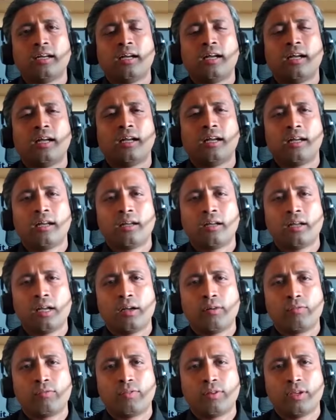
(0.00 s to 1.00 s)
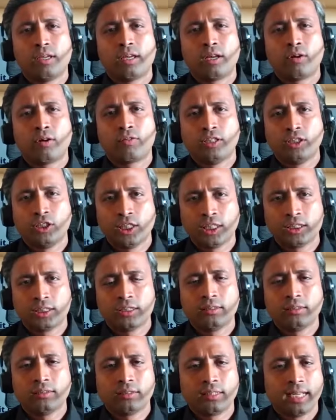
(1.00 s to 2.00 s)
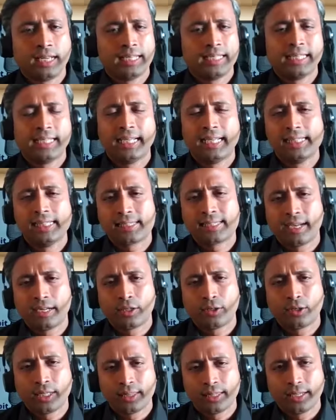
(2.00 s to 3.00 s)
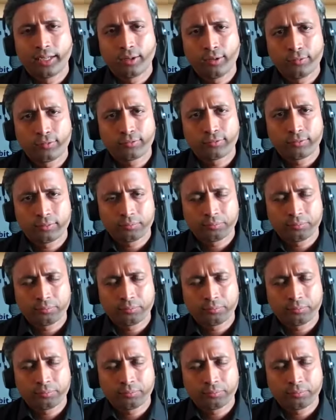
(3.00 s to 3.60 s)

a fear of rejection. Anything else that you can think of?